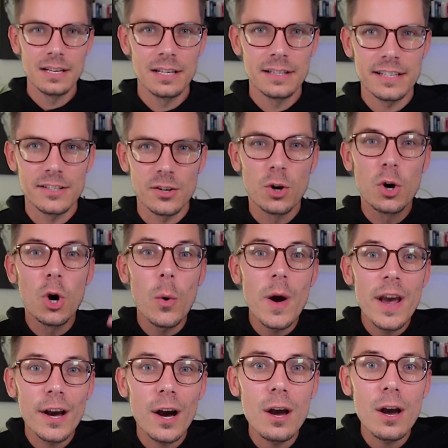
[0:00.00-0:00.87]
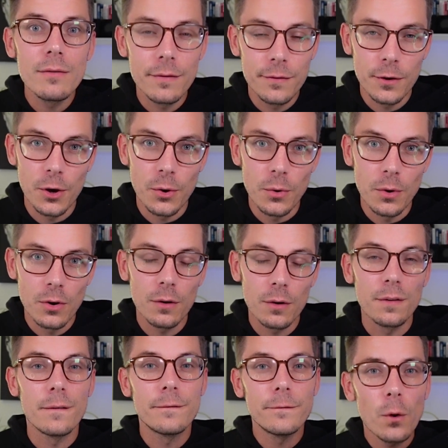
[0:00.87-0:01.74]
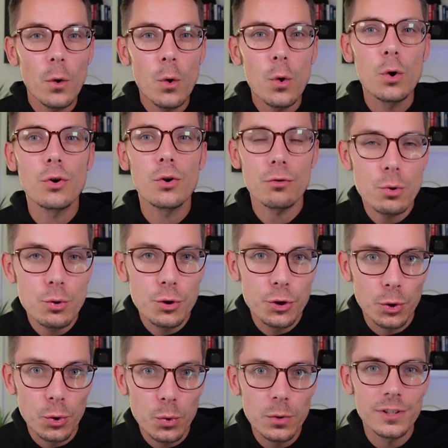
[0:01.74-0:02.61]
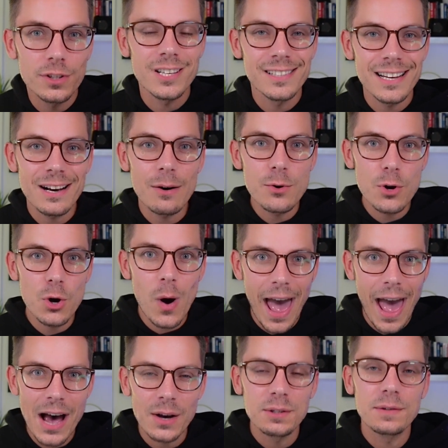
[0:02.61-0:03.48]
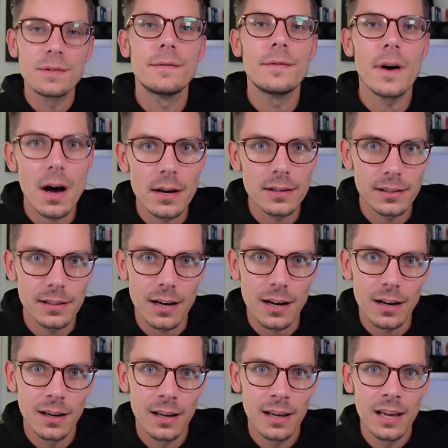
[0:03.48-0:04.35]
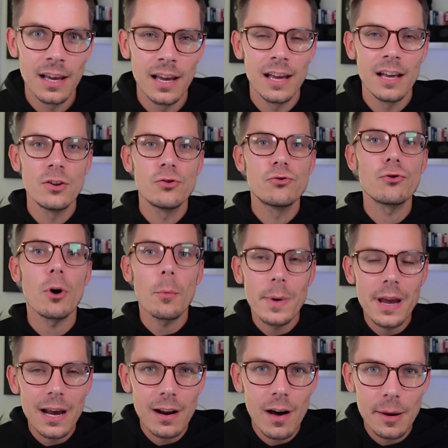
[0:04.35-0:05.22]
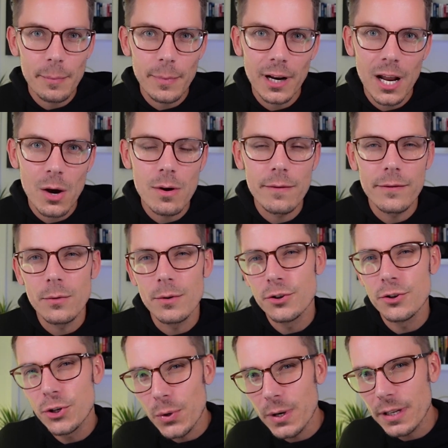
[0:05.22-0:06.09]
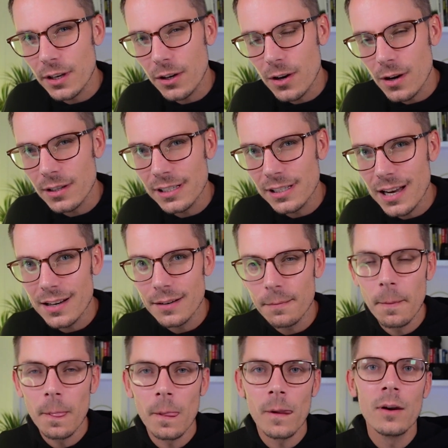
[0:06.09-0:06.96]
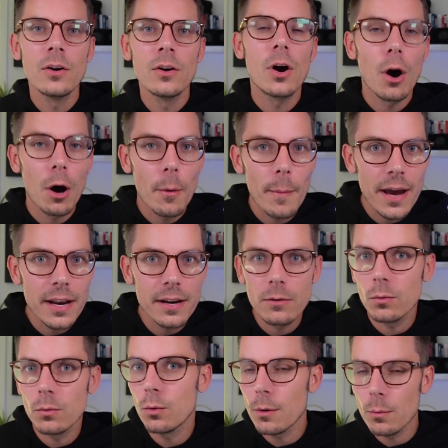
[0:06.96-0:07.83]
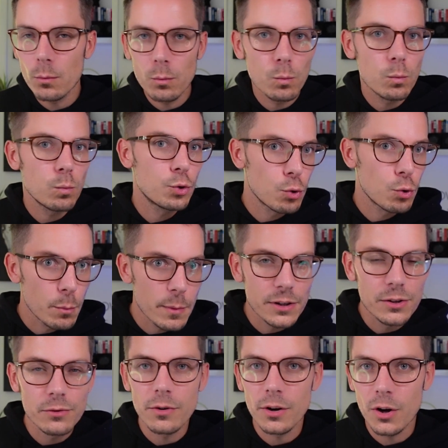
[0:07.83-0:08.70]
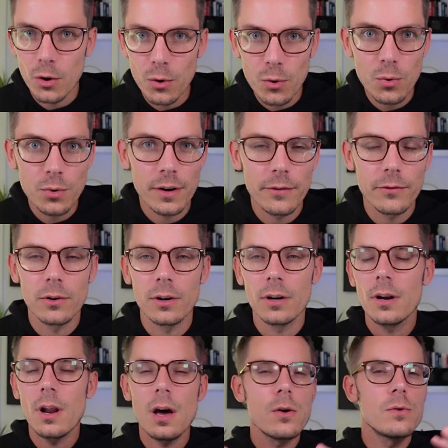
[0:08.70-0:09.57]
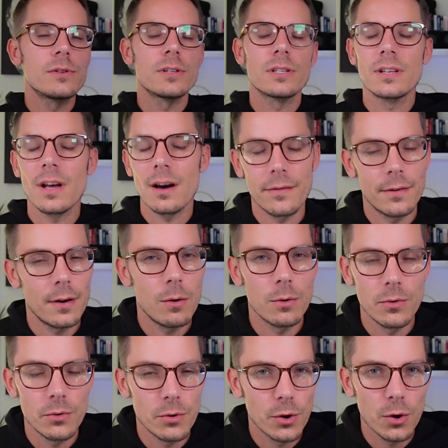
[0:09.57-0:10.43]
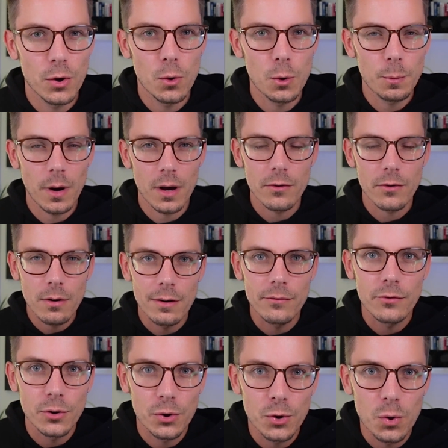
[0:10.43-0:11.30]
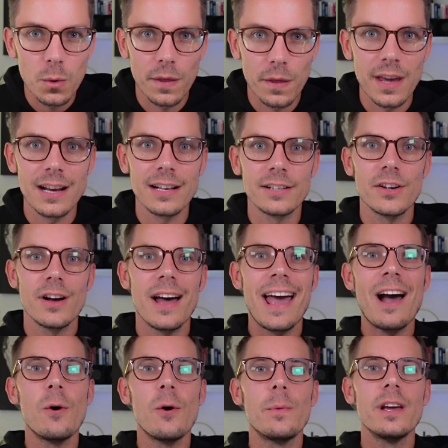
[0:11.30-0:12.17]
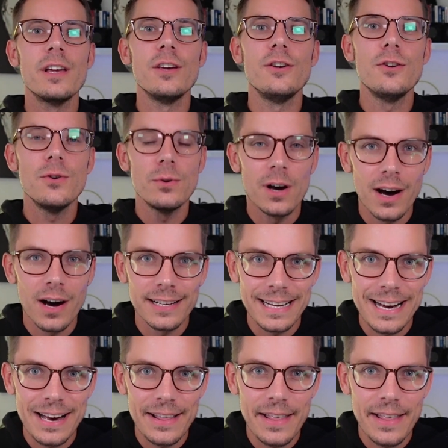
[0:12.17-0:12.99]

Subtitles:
There's a quick overview of the 4 crucials to sell your house faster. Drop me a like below if you enjoyed the content. Comment what do you want me to record. I've got loads of stuff that I want to record, but I'd rather record things that are helping you guys out